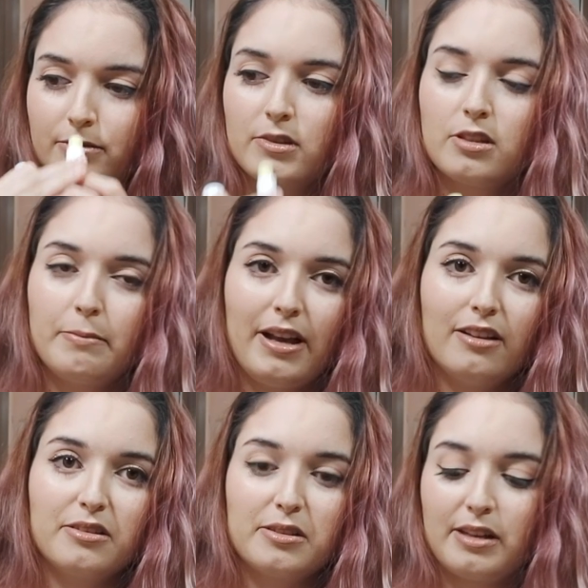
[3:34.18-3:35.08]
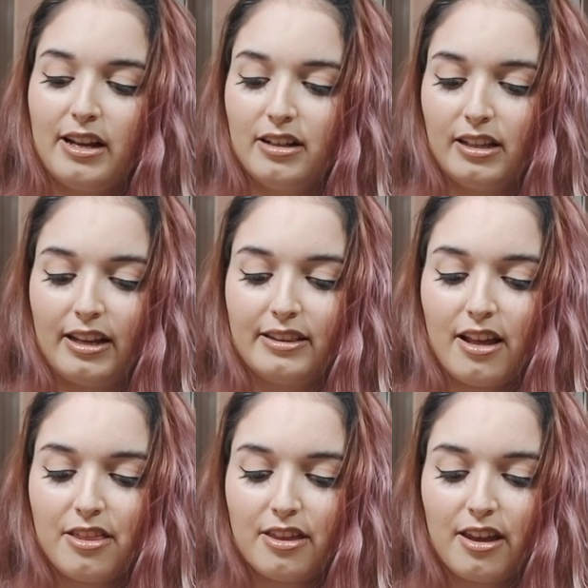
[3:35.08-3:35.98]
Smells kind of like
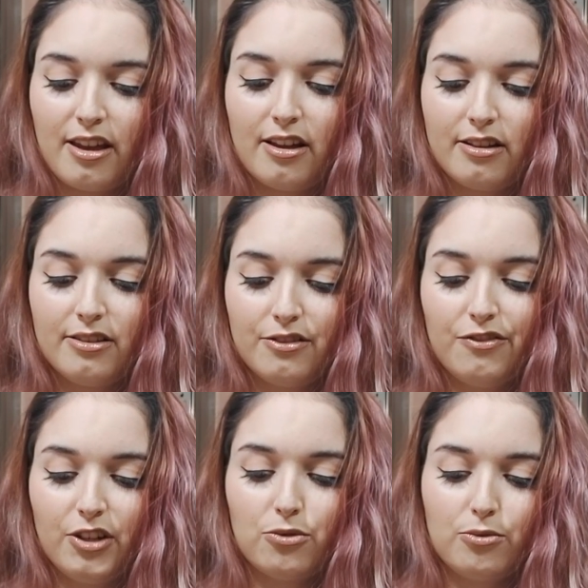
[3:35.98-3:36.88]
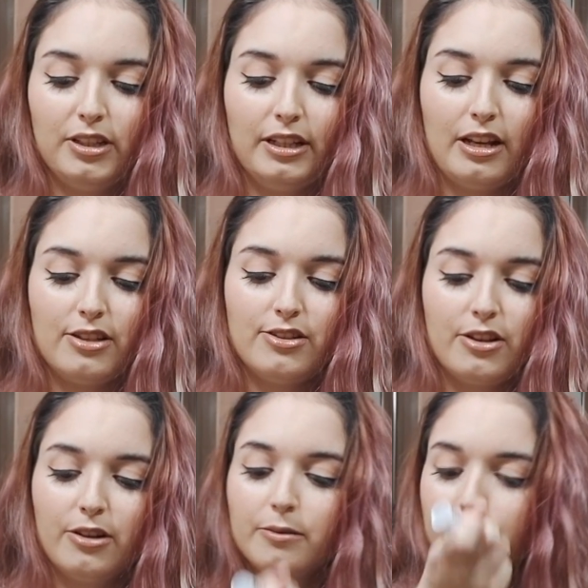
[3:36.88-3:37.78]
nothing. Feels really nice
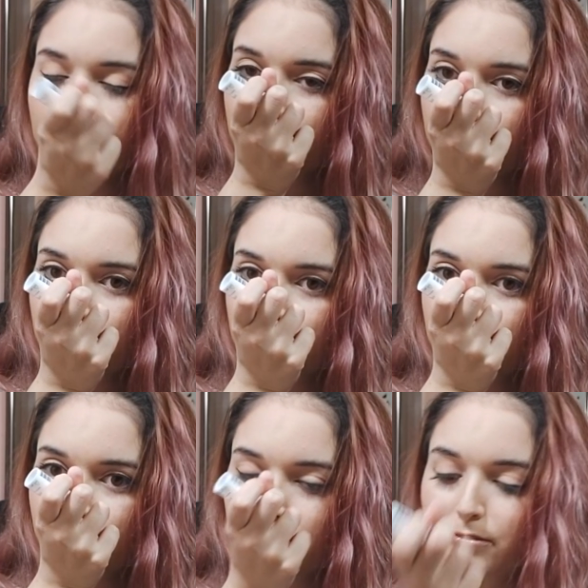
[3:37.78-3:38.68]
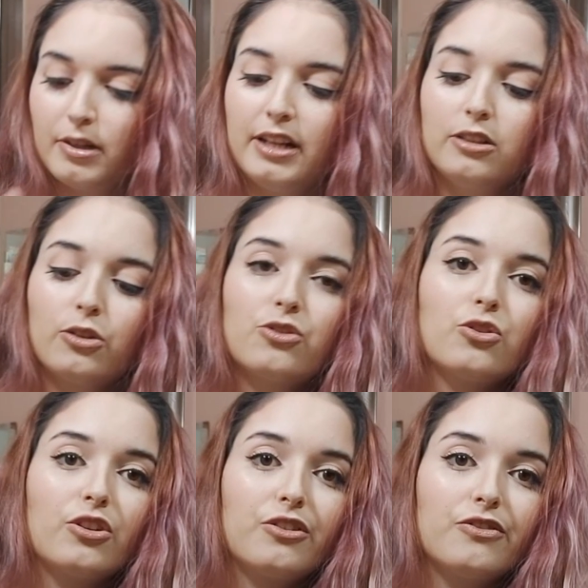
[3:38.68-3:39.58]
though. And it looks
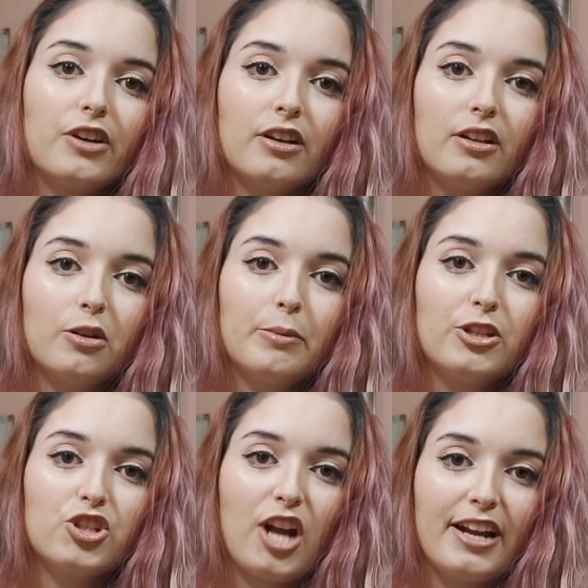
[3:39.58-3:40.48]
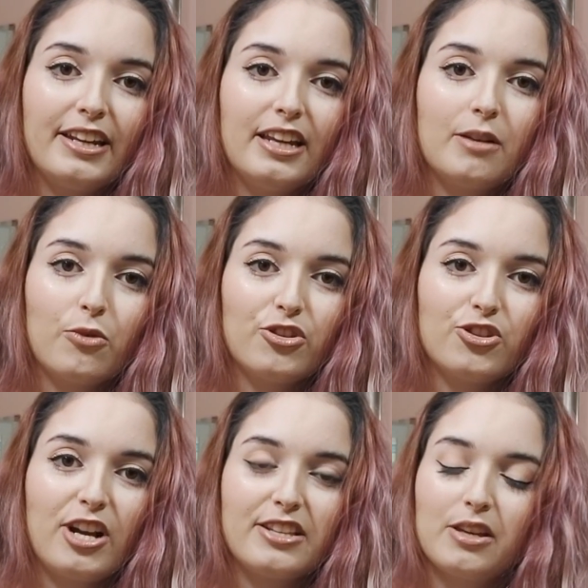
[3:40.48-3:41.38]
sort of a little bit shiny and
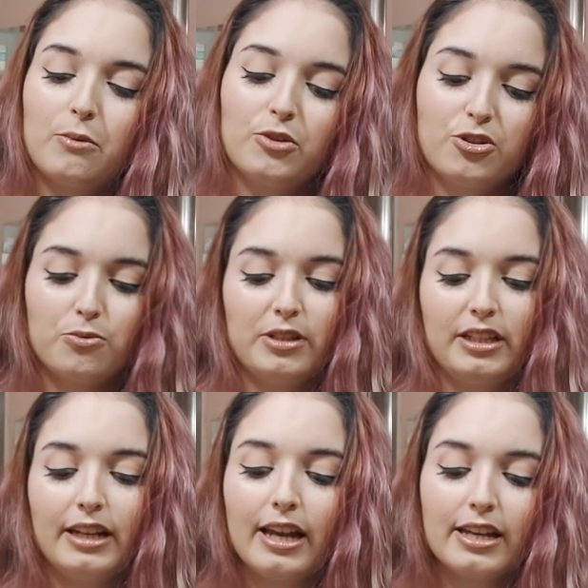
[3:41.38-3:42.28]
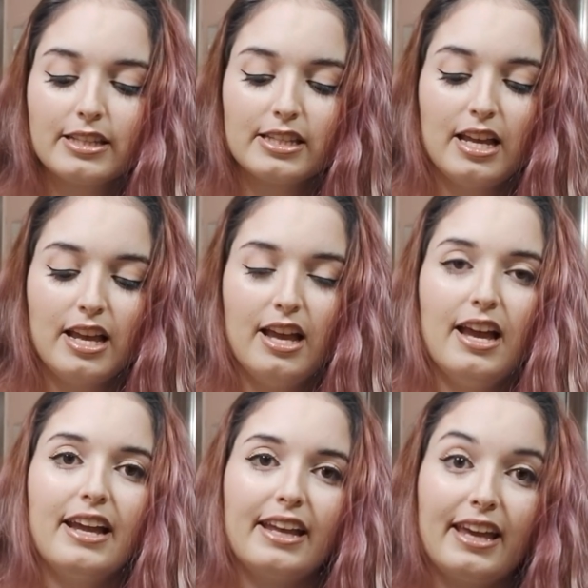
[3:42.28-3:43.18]
moisturizing, which is really nice.
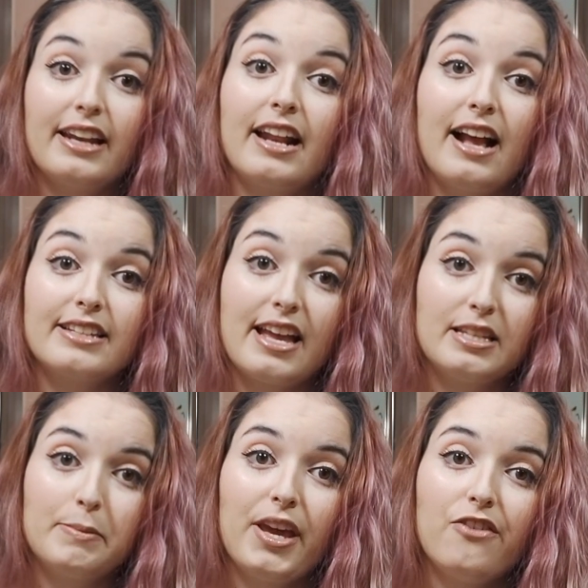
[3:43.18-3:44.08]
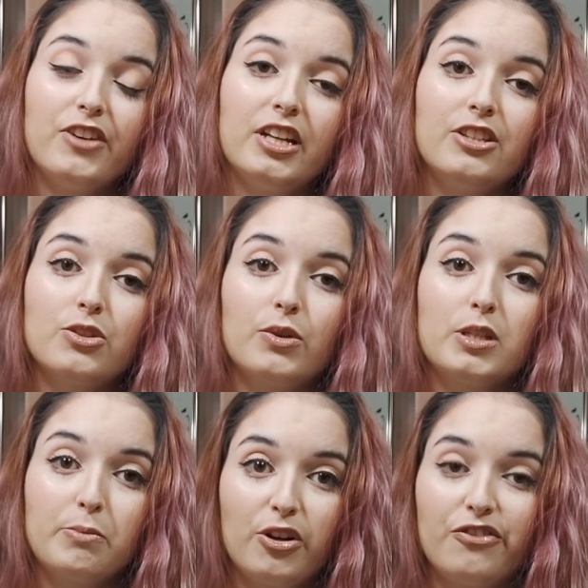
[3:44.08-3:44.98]
And again, it has SPF in it, so it's
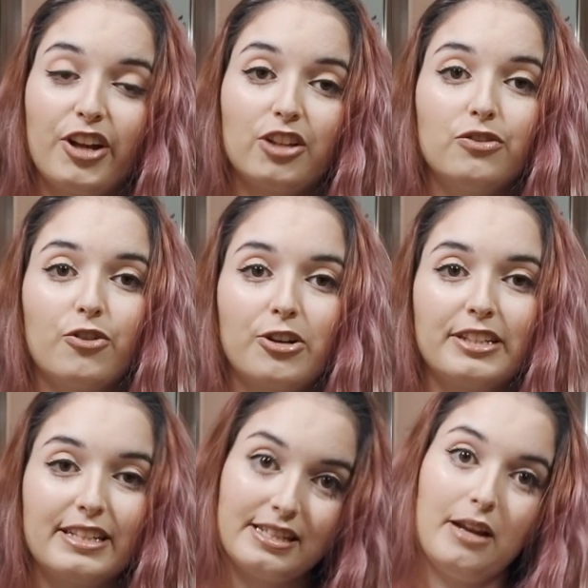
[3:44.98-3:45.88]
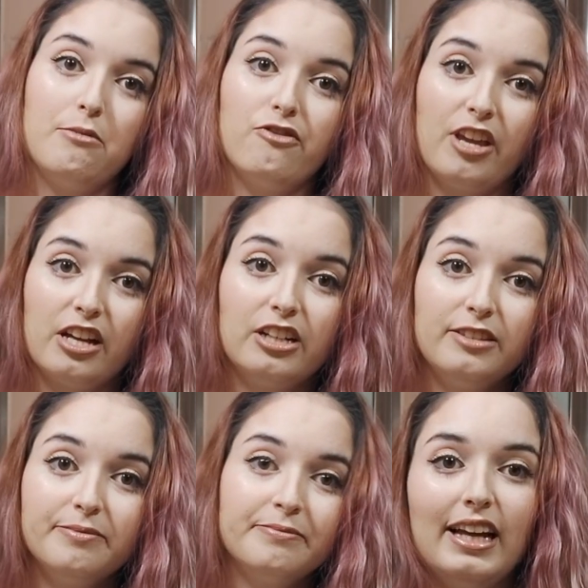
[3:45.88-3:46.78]
perfect for this time of year.
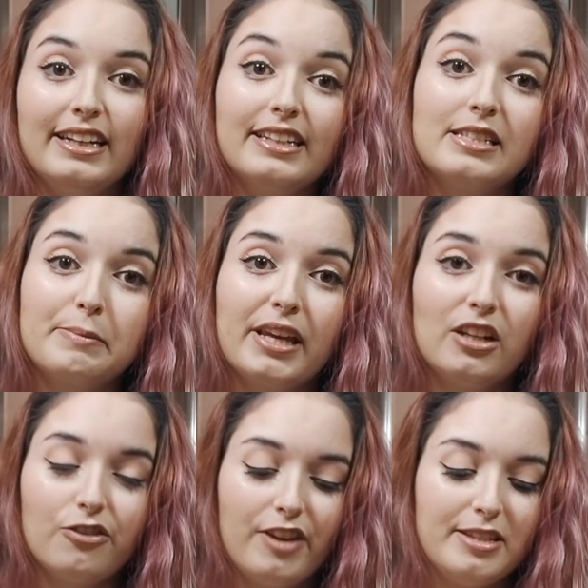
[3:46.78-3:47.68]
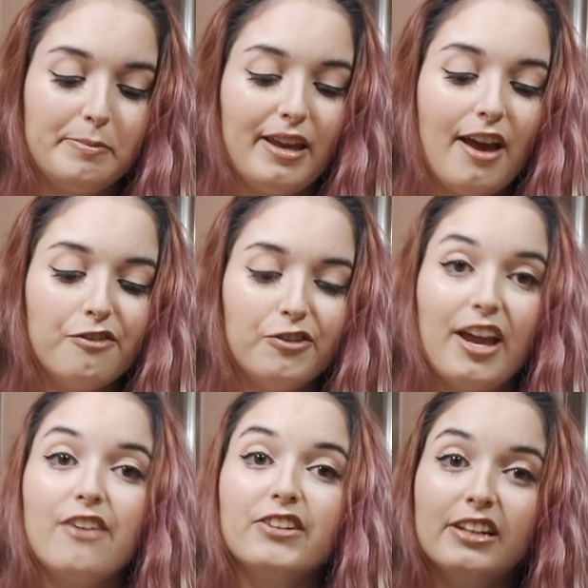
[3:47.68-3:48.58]
And then speaking of SPF, we
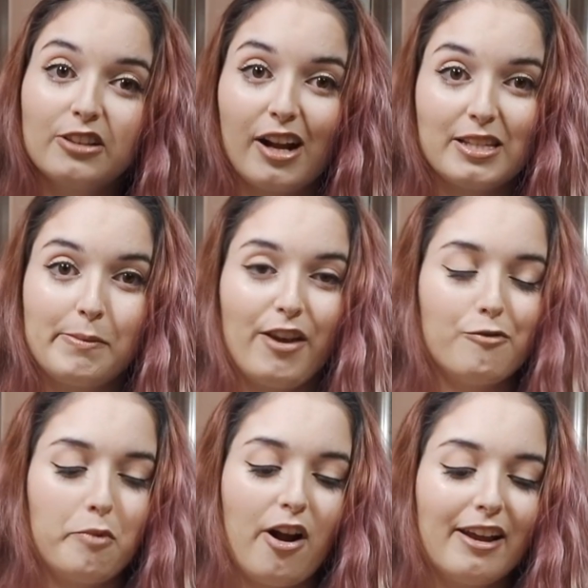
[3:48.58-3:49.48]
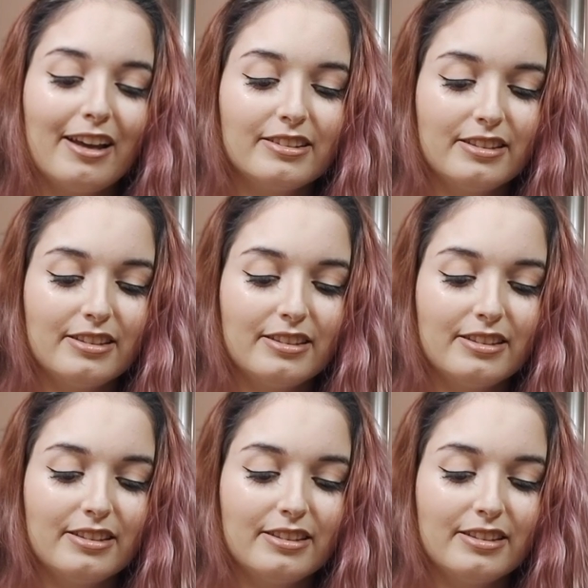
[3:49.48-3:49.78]
have another SPF product.